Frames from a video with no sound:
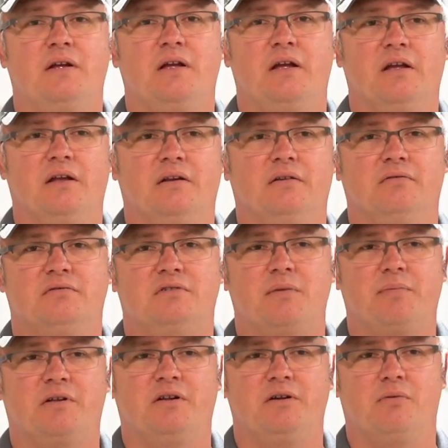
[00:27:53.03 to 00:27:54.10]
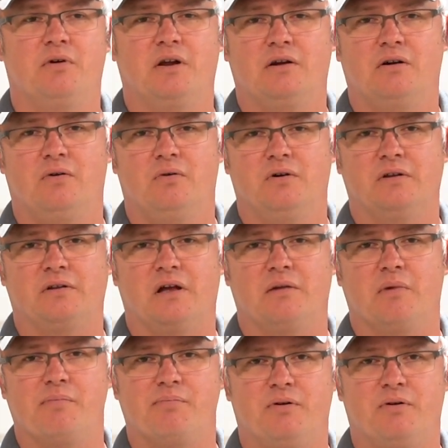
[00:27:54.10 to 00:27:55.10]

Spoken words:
And typically what I go with on my